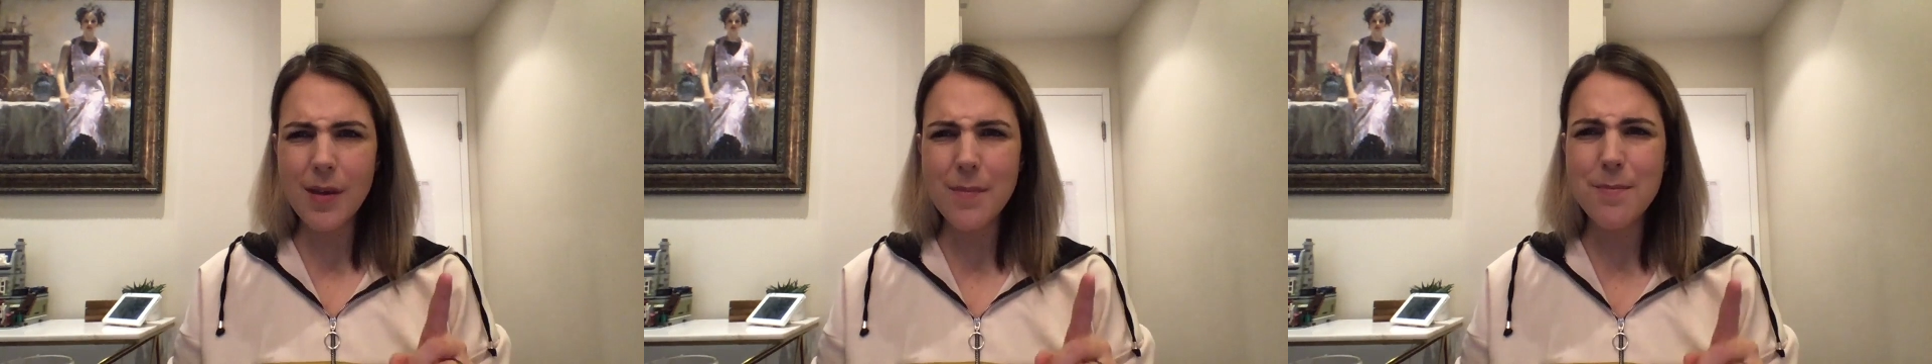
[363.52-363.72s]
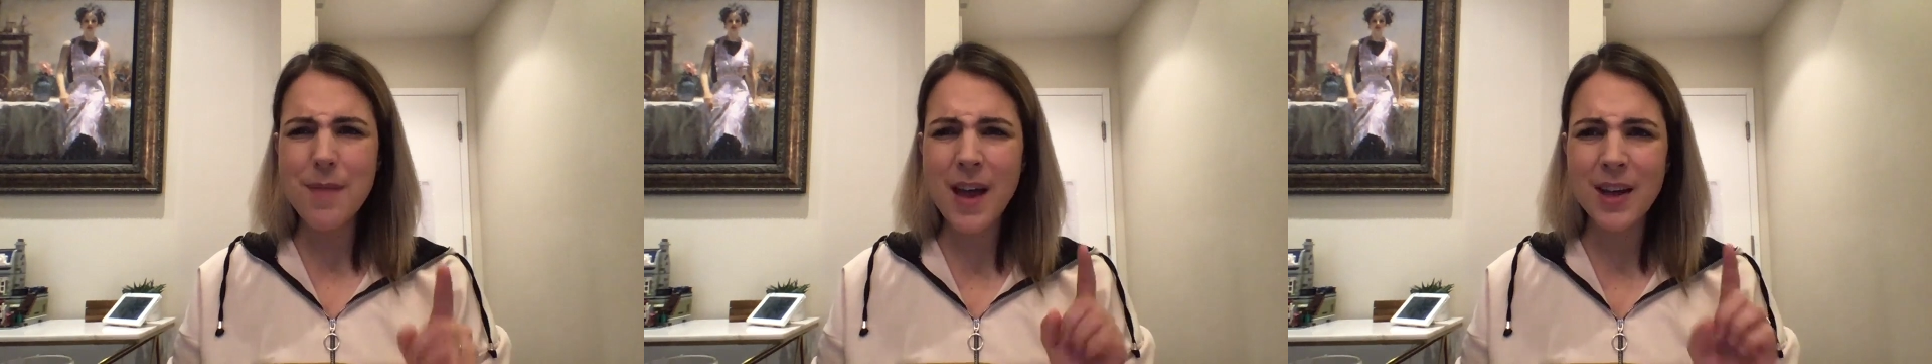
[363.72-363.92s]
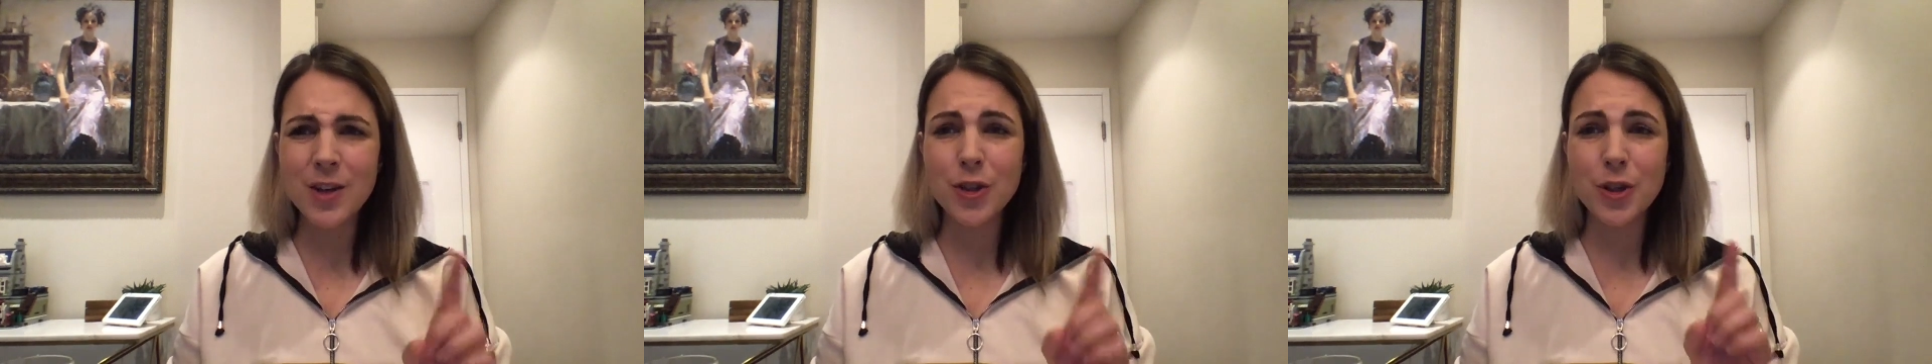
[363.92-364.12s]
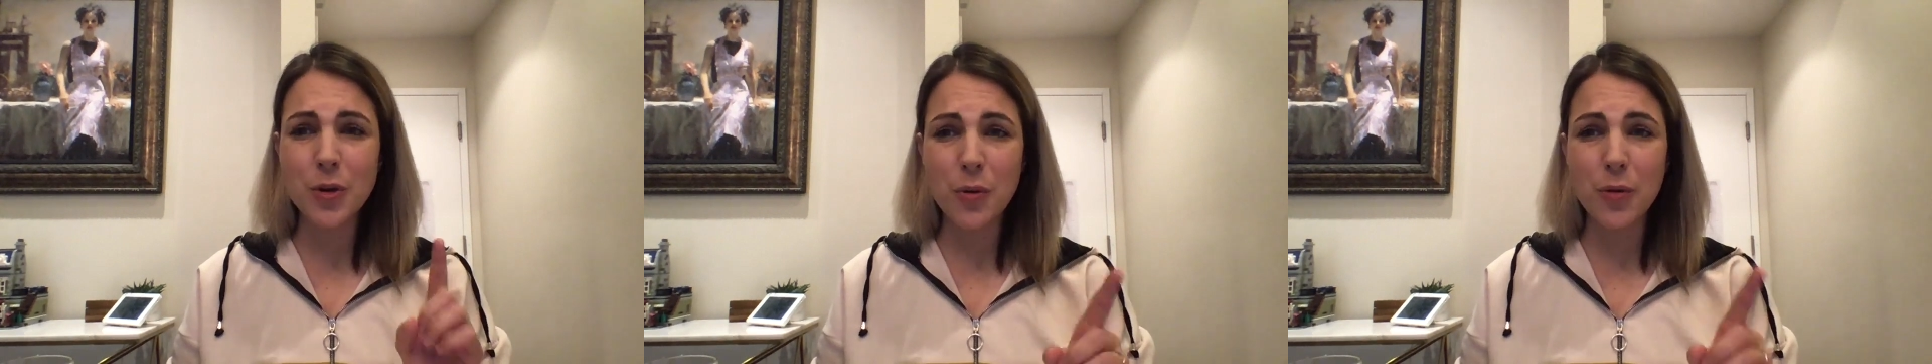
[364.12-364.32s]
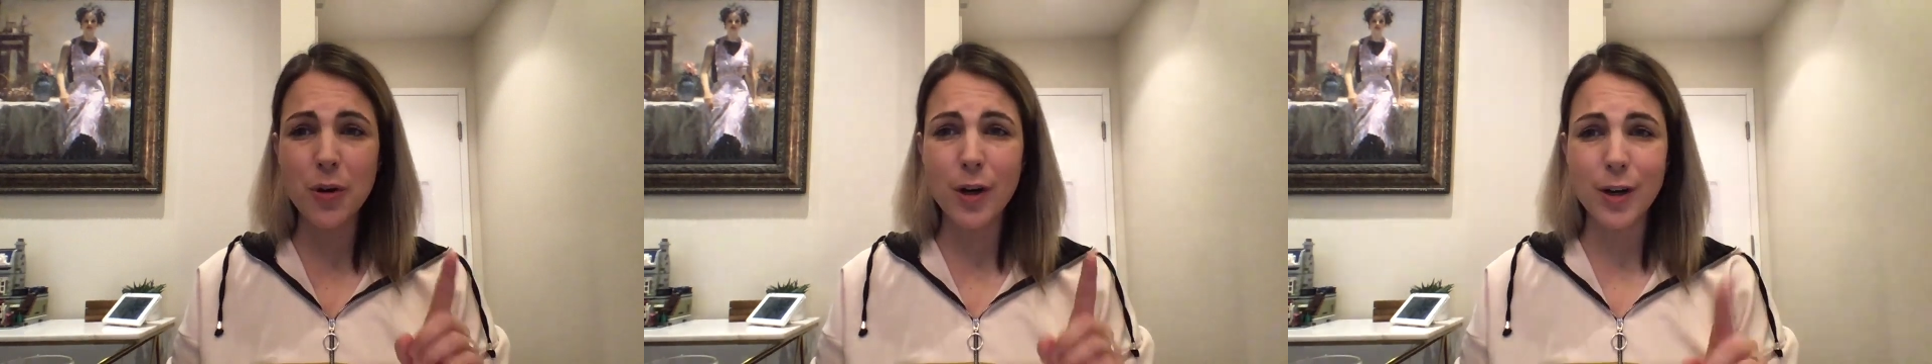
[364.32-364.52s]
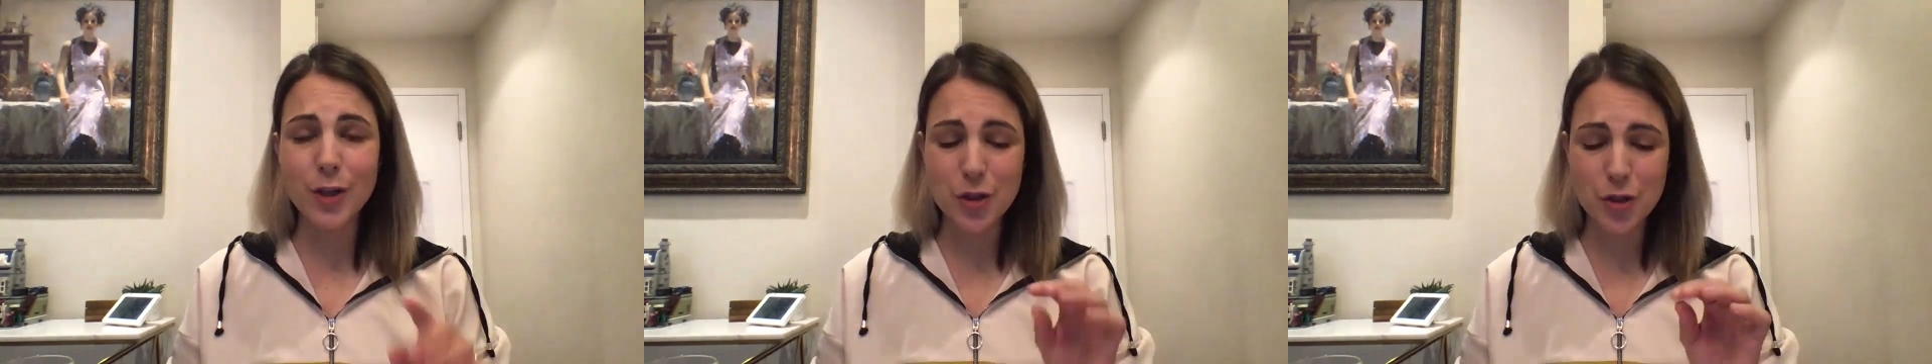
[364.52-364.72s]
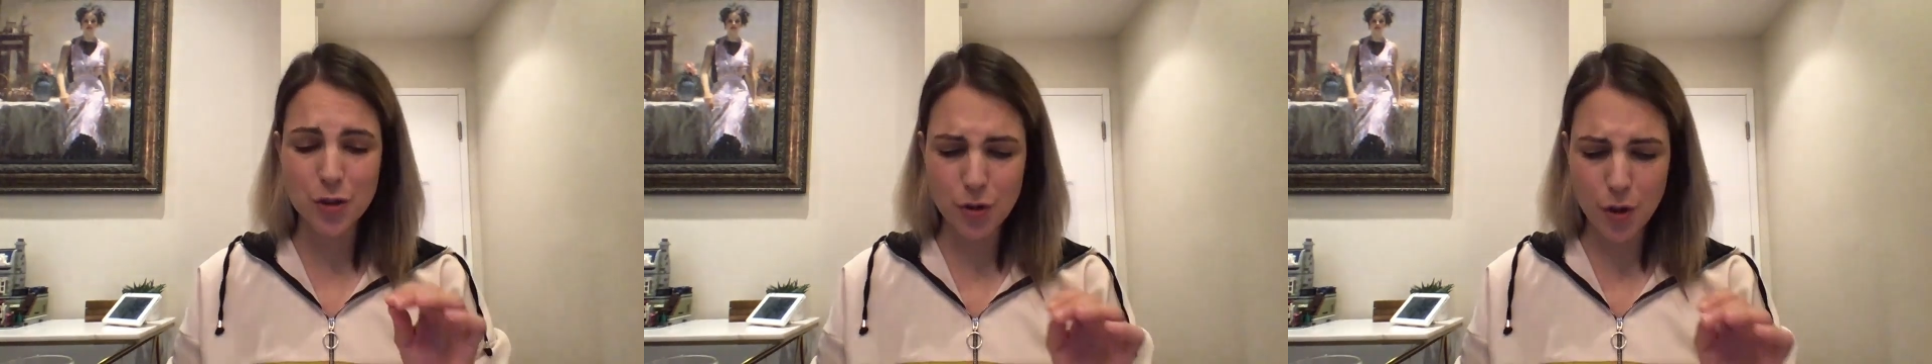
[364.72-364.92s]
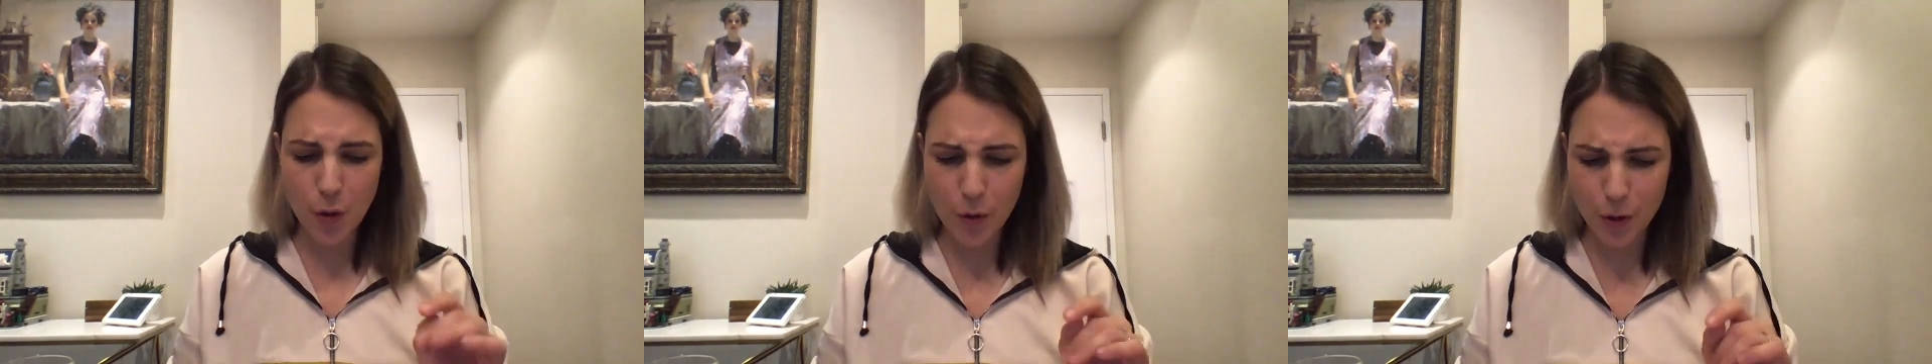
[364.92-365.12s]
mandarin orange,
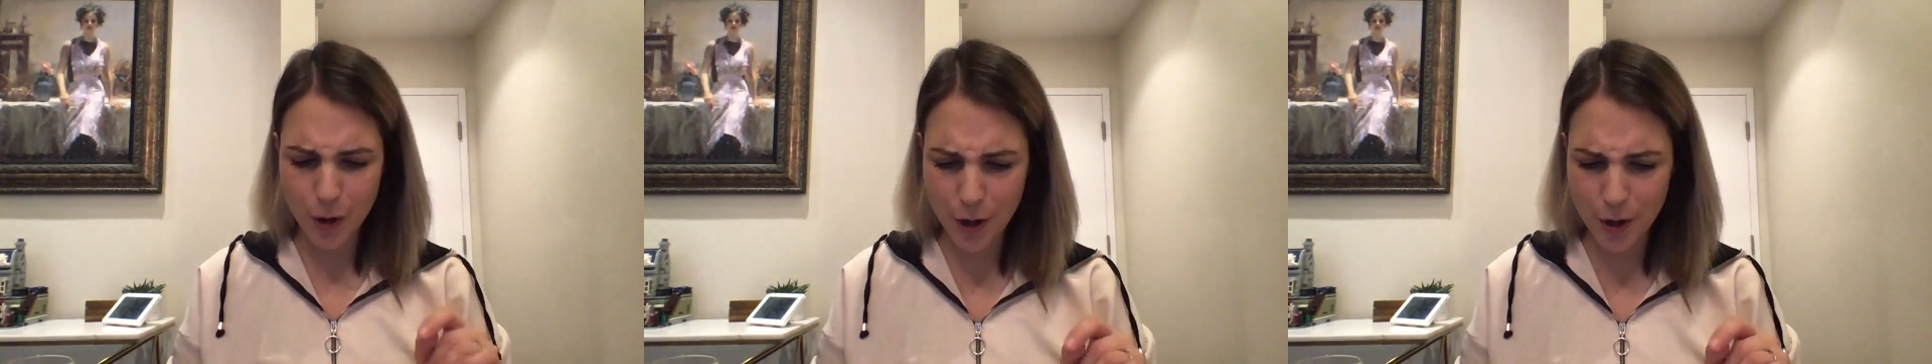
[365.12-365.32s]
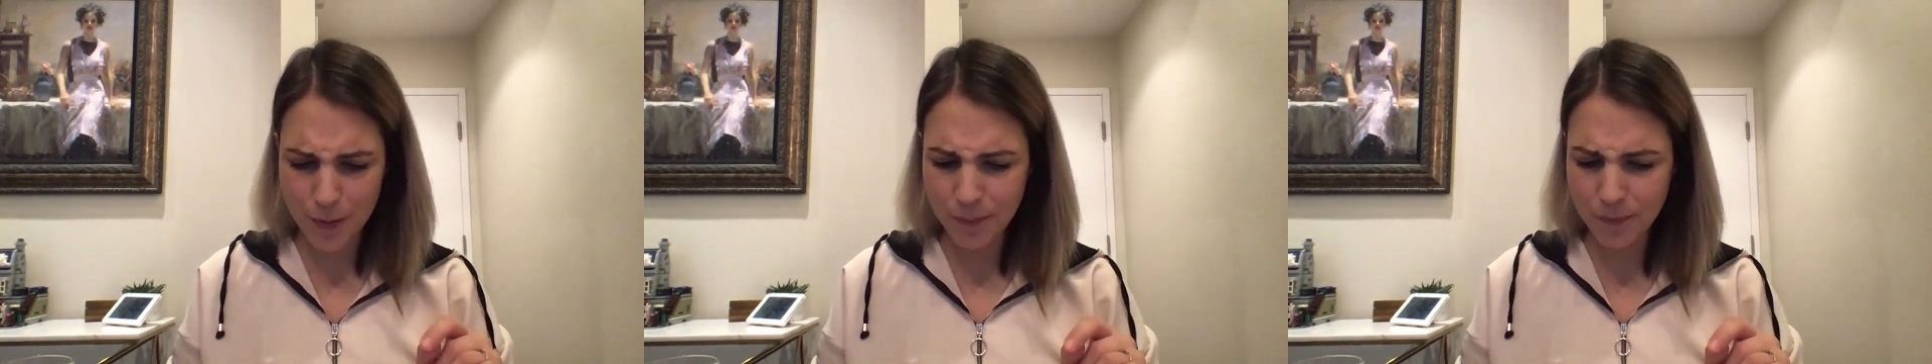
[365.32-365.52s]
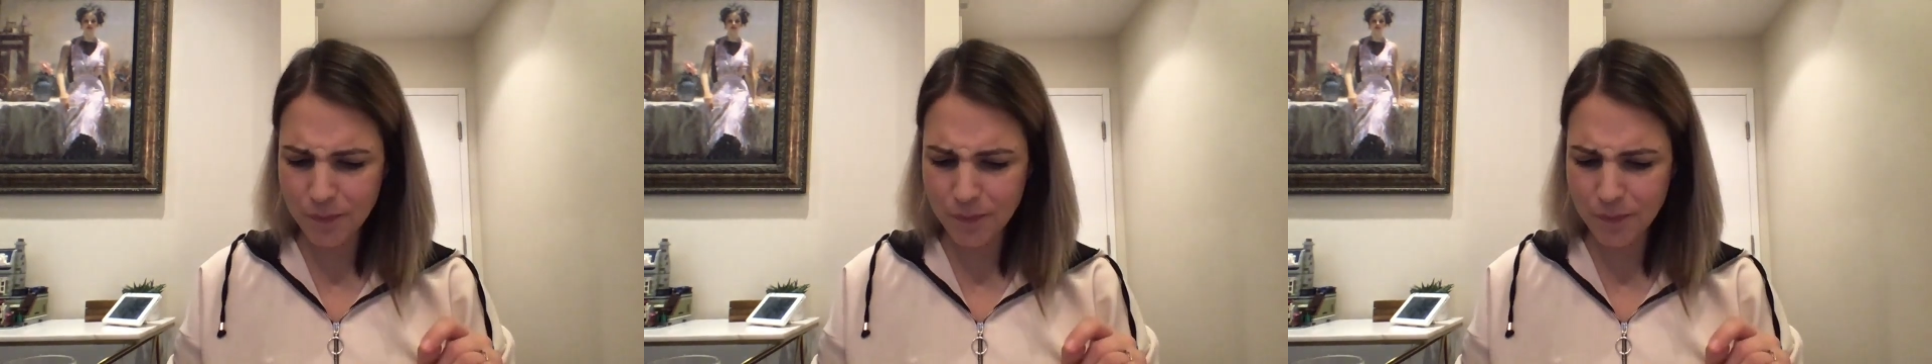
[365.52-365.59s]
so good.